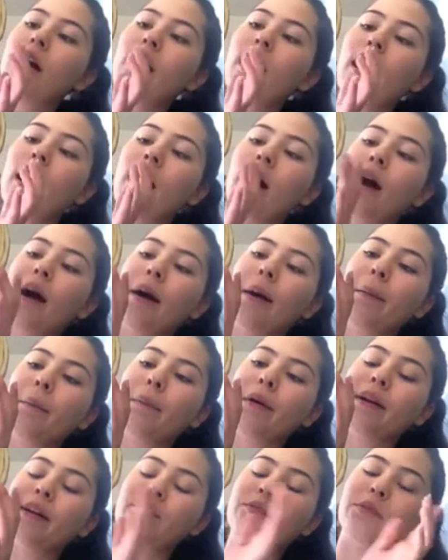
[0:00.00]

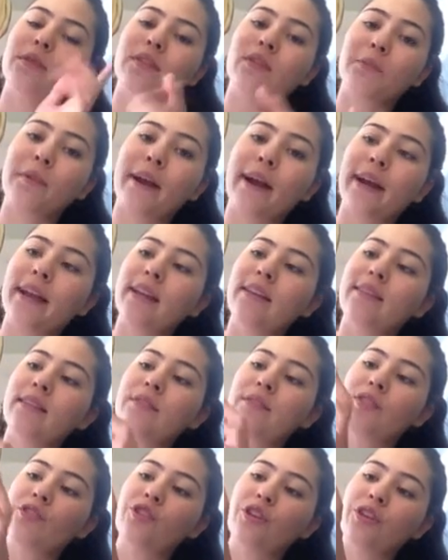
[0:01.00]
Because with the spray adhesive,
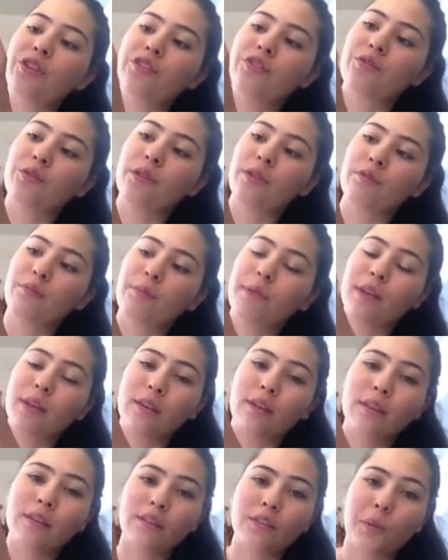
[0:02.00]
it starts to sort of
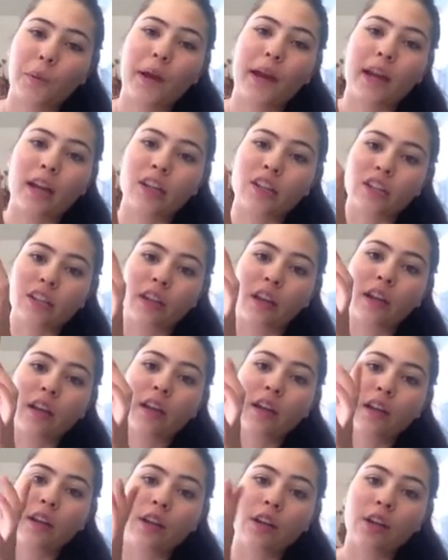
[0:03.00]
peel, so I had to
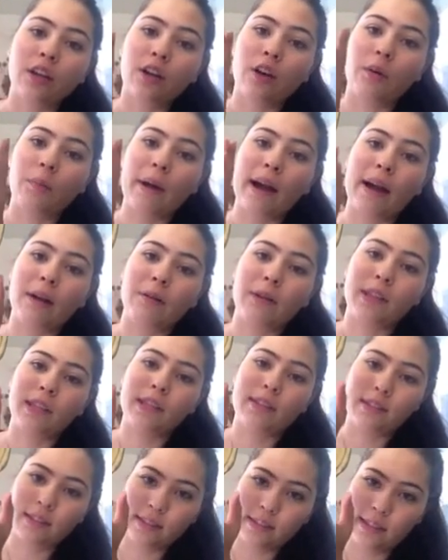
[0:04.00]
go back with
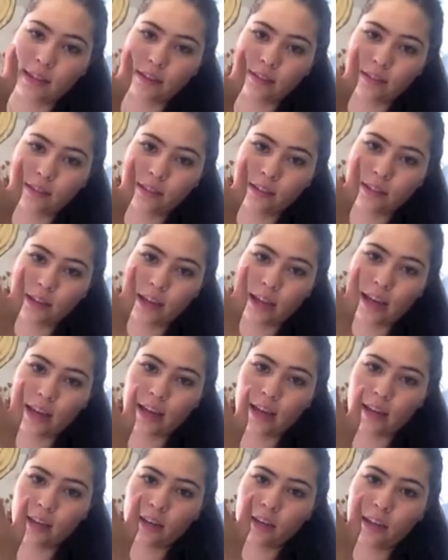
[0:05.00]
E6000
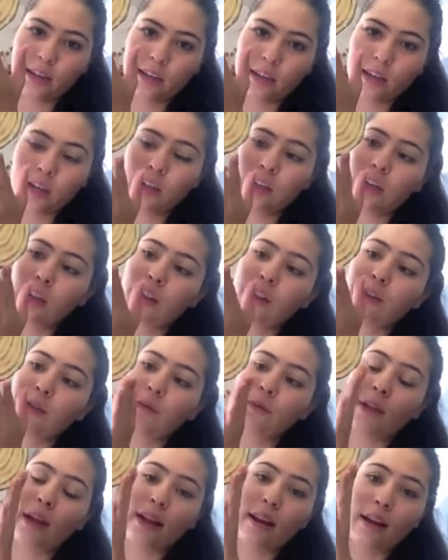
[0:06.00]
and glue
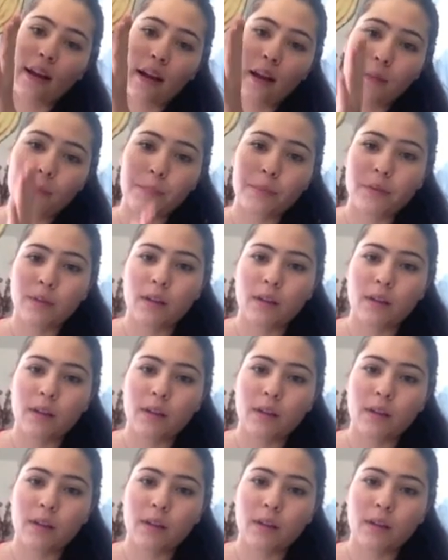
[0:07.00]
that up.